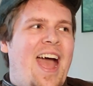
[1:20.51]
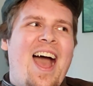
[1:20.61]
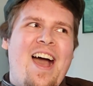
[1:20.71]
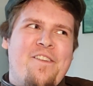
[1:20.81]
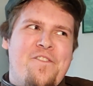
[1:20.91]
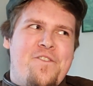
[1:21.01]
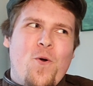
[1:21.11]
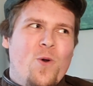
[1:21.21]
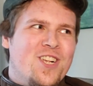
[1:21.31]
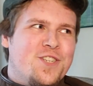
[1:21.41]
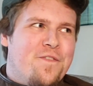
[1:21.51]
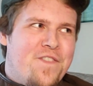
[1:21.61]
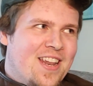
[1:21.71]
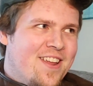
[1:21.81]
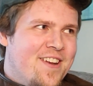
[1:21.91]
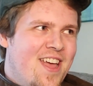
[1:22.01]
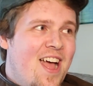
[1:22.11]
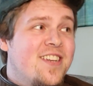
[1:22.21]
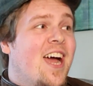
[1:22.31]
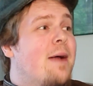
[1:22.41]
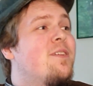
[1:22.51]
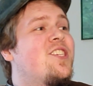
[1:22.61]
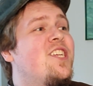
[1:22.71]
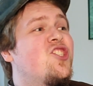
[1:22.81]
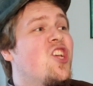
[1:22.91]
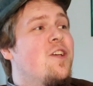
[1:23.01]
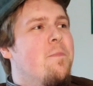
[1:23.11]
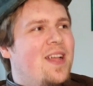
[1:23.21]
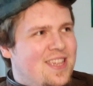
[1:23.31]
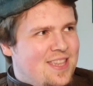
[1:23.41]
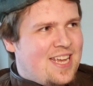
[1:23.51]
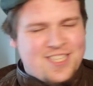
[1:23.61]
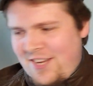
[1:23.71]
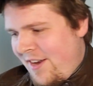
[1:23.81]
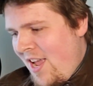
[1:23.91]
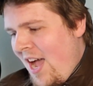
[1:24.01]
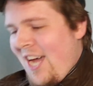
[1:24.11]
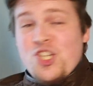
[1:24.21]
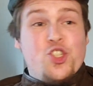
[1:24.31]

Ah, foolish villain. Time to teach him a lesson. I